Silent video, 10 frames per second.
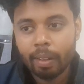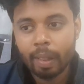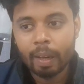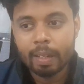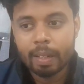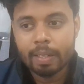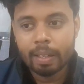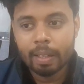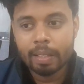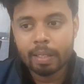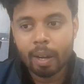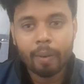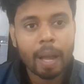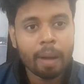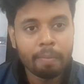Literature is
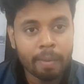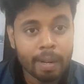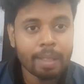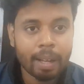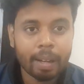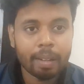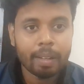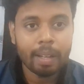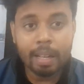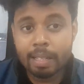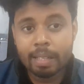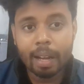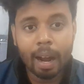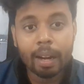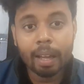now everything. Each
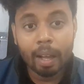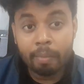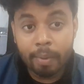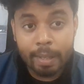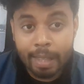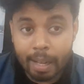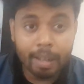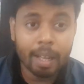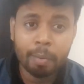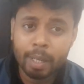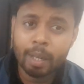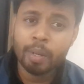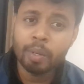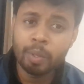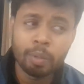and everything, even
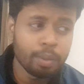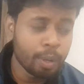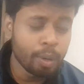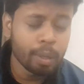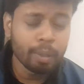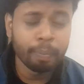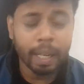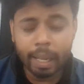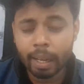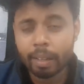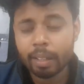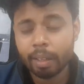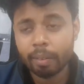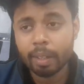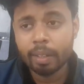a Google meeting,
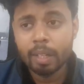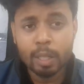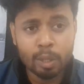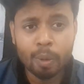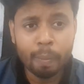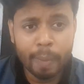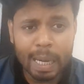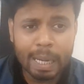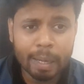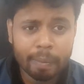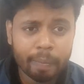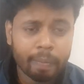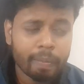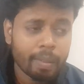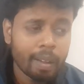even a Zoom meeting,
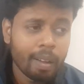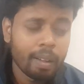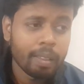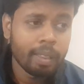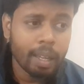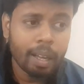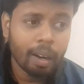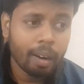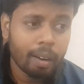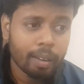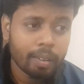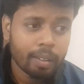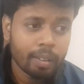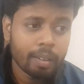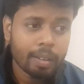they are
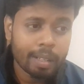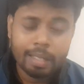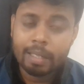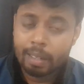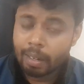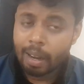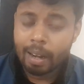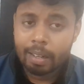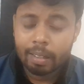considered